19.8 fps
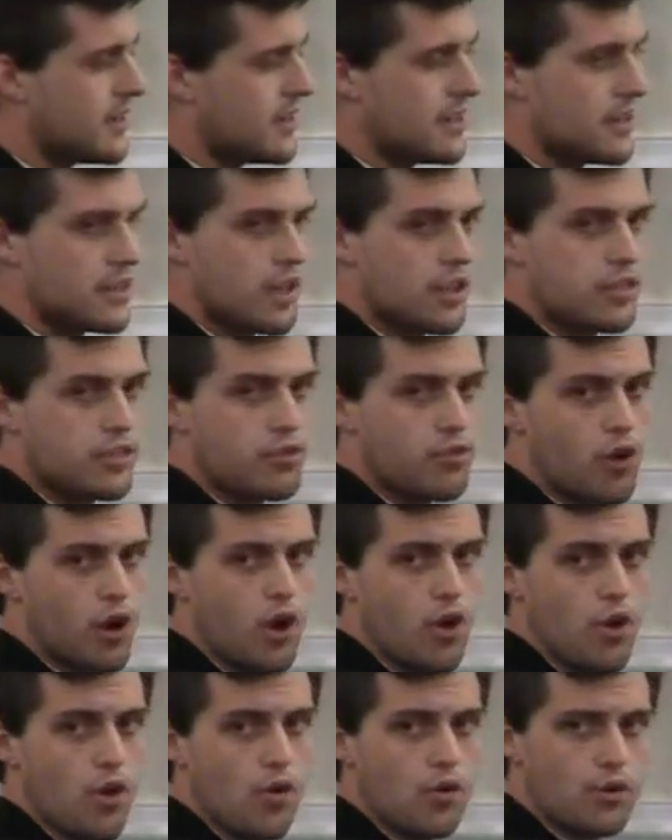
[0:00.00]
the
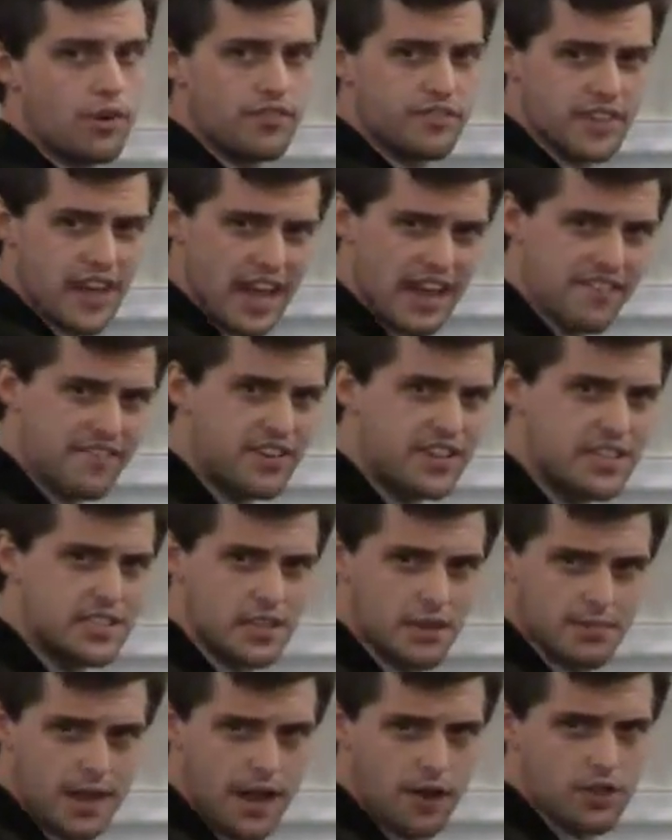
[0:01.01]
throne of David is
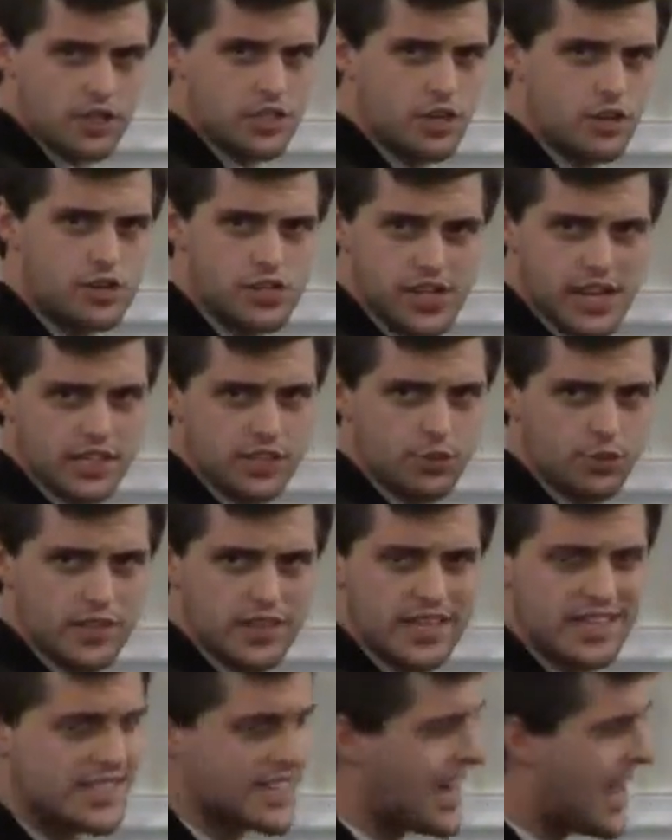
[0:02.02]
somehow in association with this.